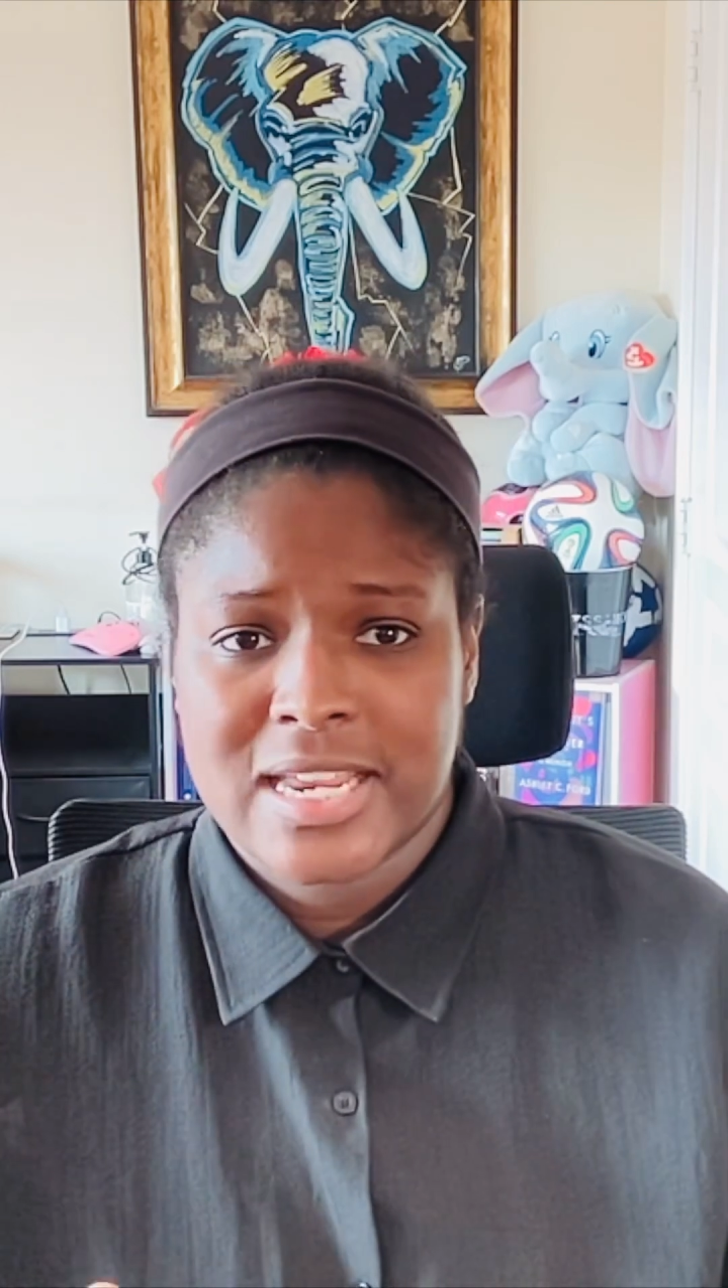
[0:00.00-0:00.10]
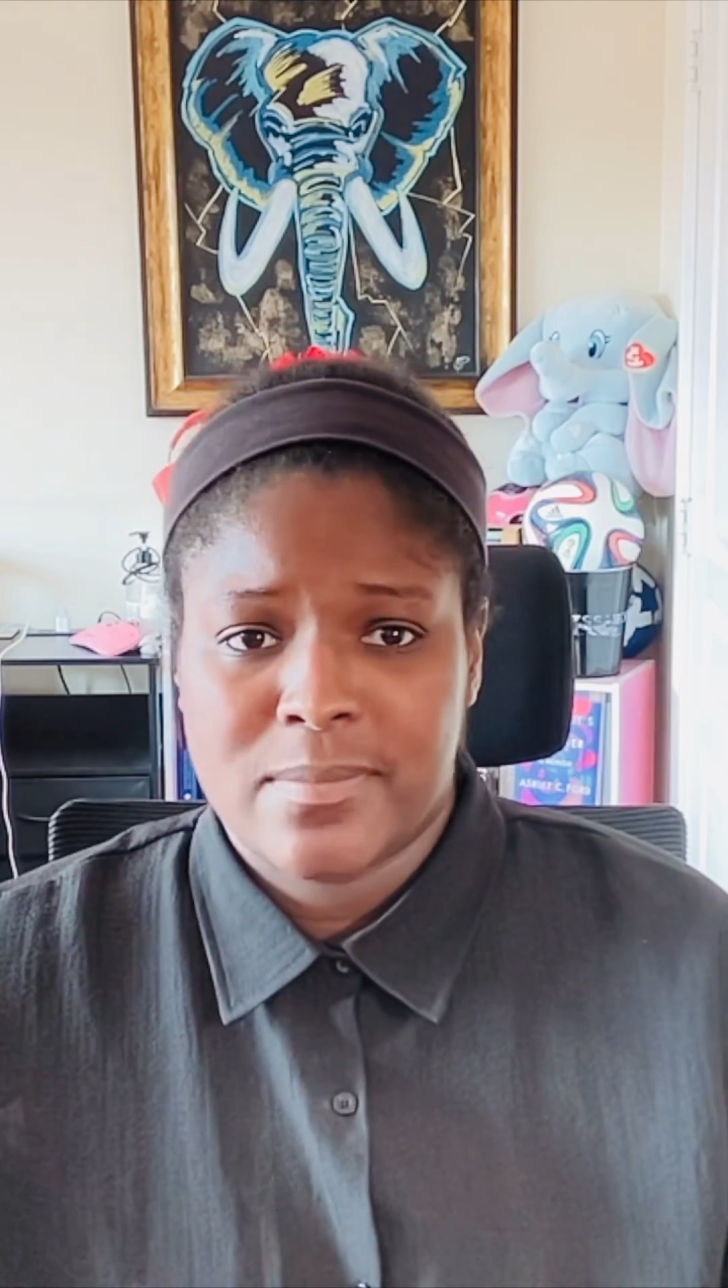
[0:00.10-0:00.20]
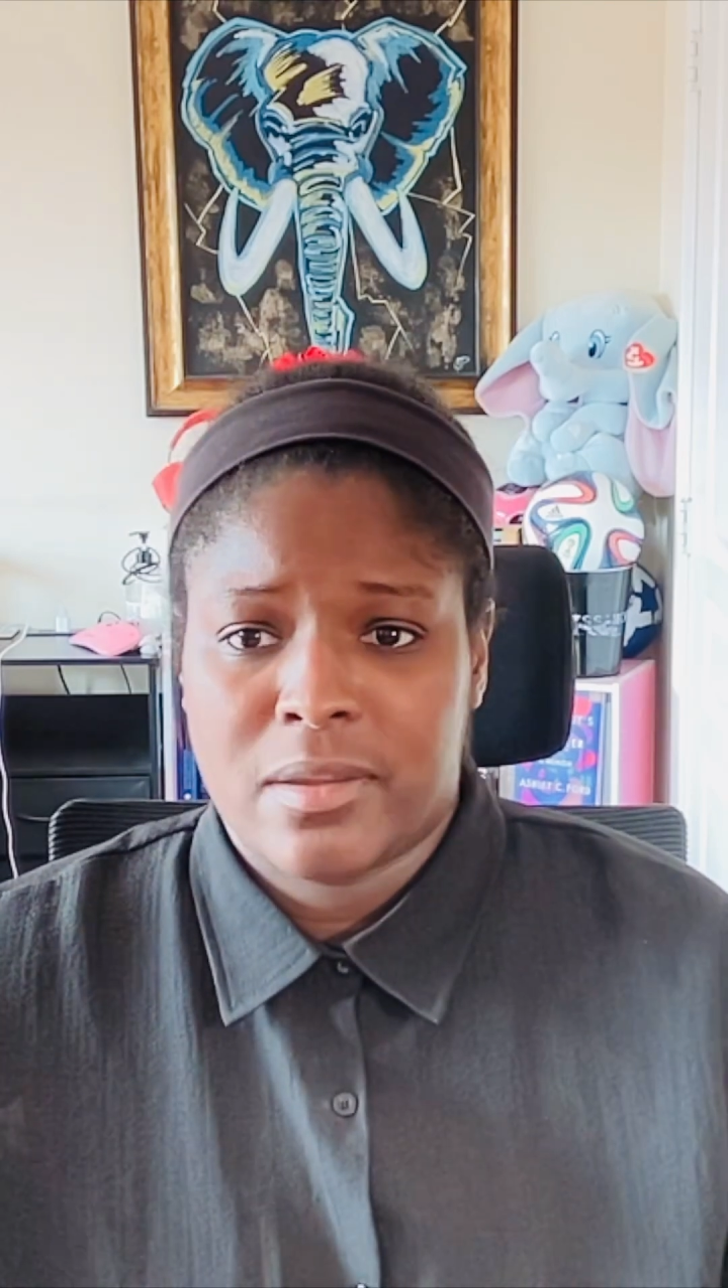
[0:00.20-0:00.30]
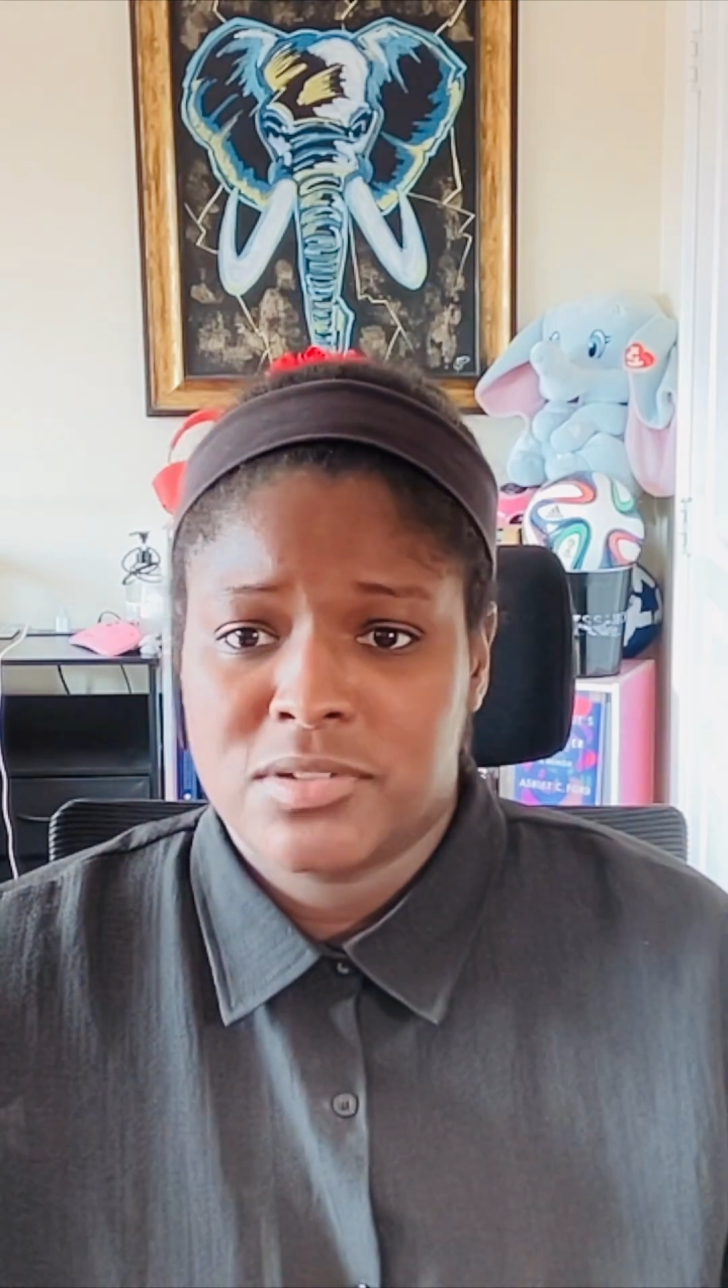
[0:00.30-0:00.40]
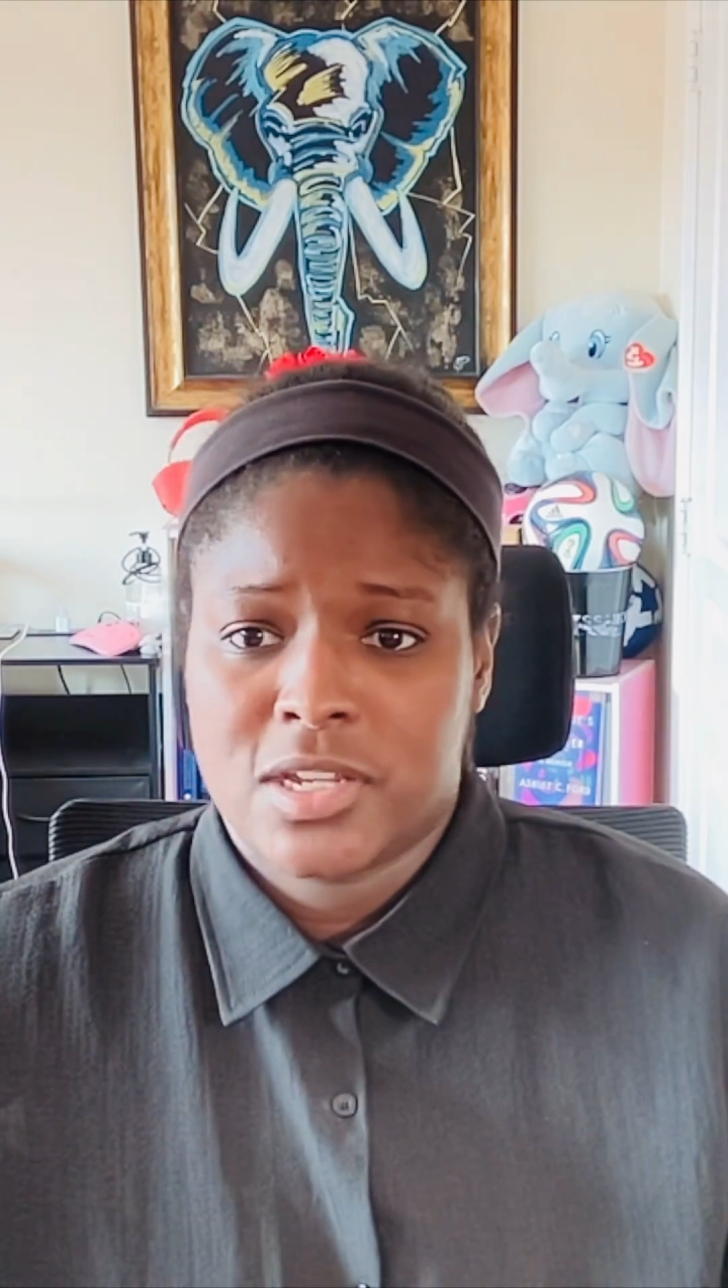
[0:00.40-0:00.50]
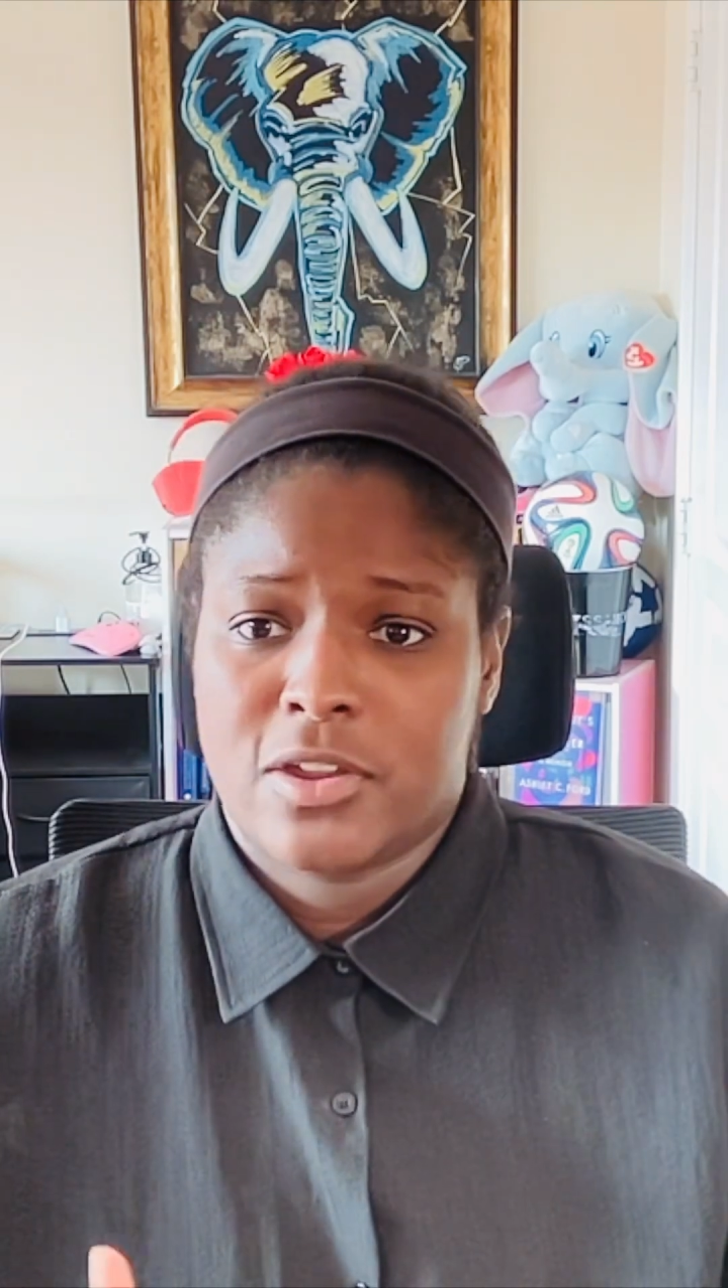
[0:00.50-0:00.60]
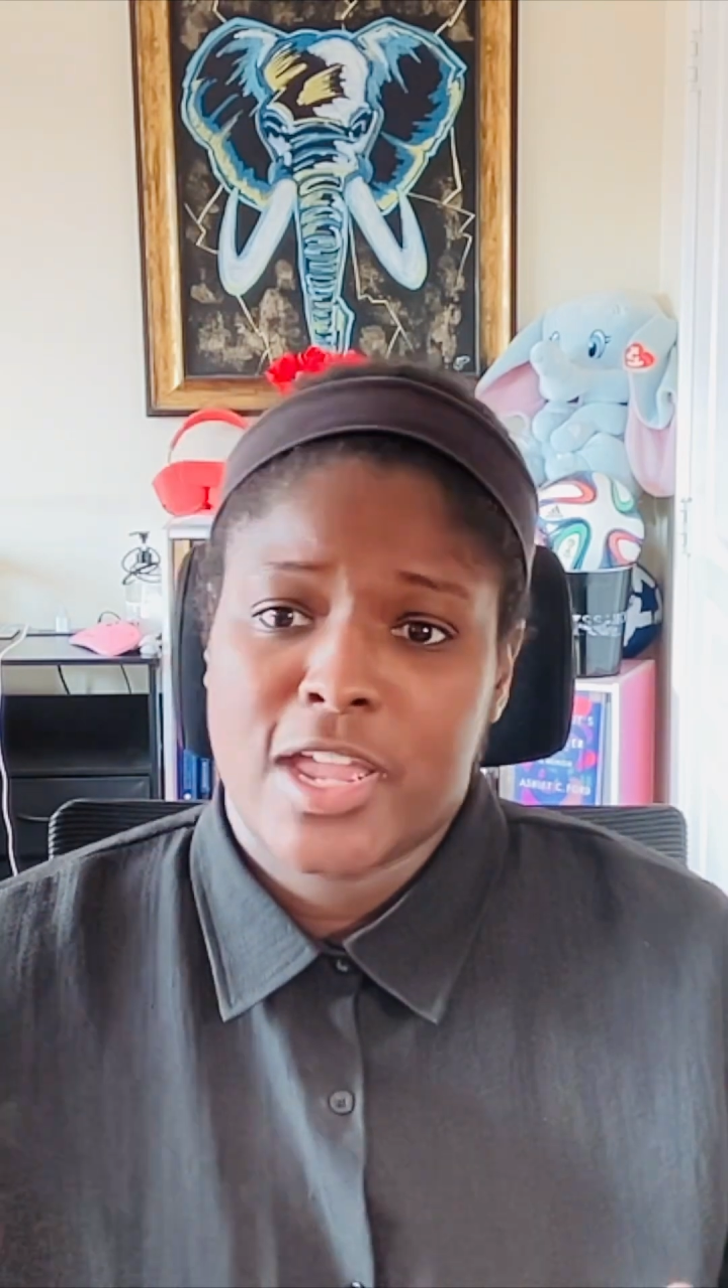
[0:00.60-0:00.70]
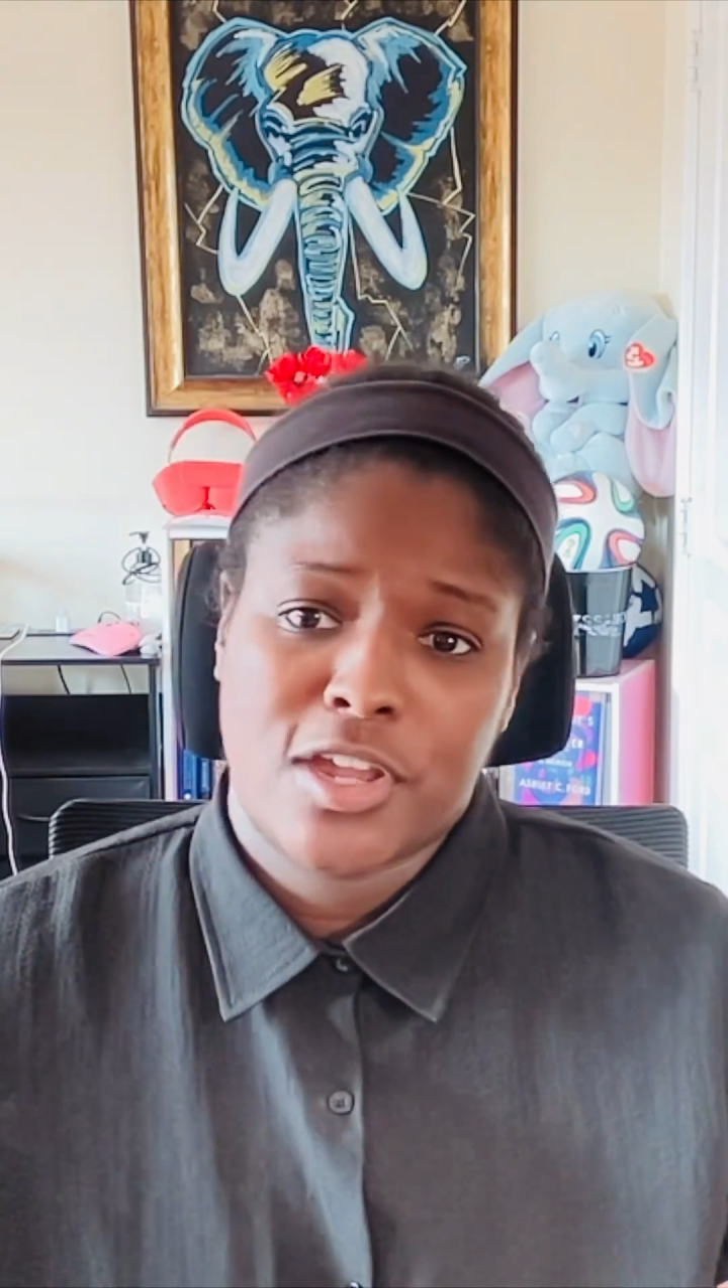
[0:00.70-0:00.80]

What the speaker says: And Meg was like, okay,